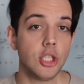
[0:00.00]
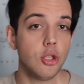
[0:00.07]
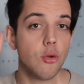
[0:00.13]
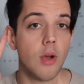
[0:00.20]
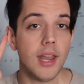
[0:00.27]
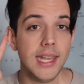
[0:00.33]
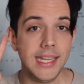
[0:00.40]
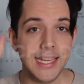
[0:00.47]

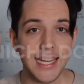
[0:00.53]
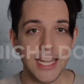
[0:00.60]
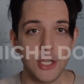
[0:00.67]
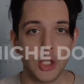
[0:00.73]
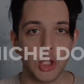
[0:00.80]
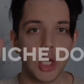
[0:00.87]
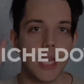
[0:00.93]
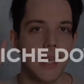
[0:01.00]
to
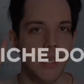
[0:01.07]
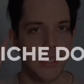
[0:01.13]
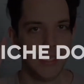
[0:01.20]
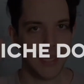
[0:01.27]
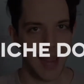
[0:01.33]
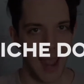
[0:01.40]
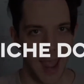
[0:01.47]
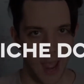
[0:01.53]
niche
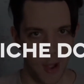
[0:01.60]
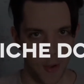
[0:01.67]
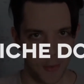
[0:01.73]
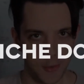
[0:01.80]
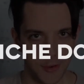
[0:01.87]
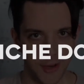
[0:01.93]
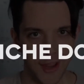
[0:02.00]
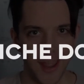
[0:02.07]

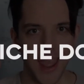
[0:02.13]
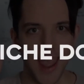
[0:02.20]
down.